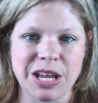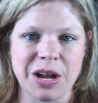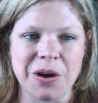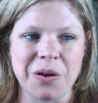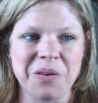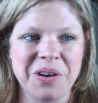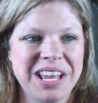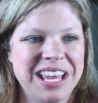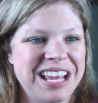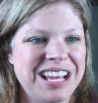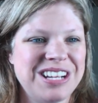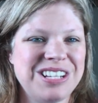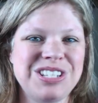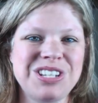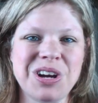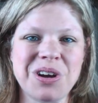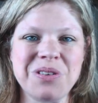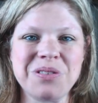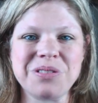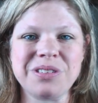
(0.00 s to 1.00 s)
So
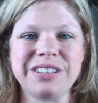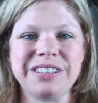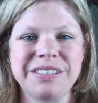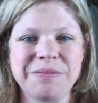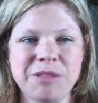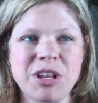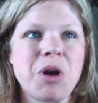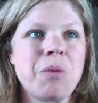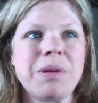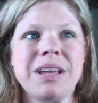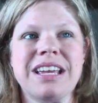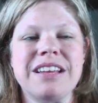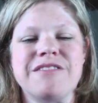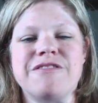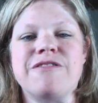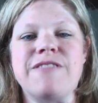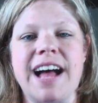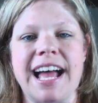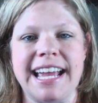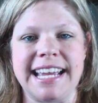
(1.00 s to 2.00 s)
don't don't be
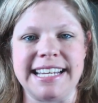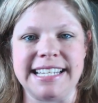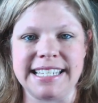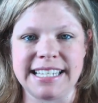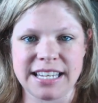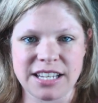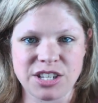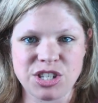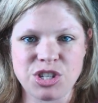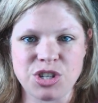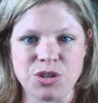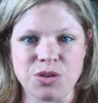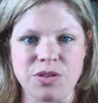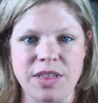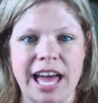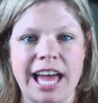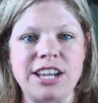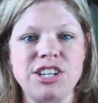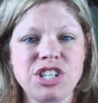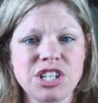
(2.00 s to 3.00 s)
confined
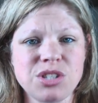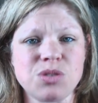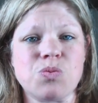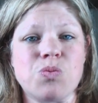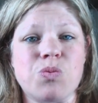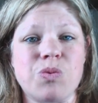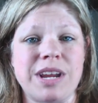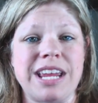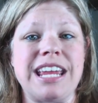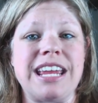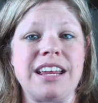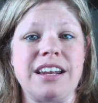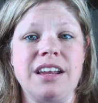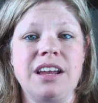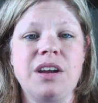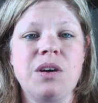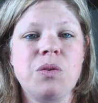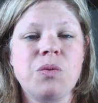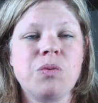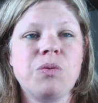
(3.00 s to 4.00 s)
to that. Just
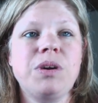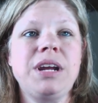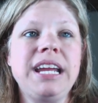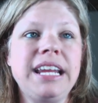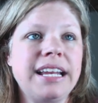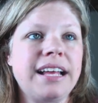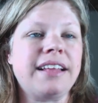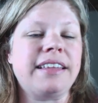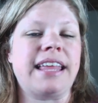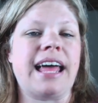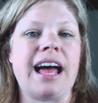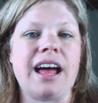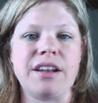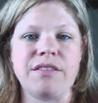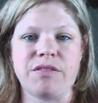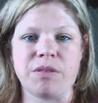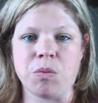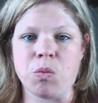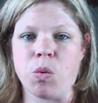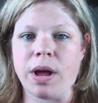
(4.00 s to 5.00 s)
read read
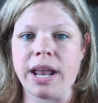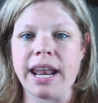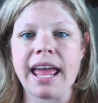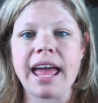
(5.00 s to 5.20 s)
aloud from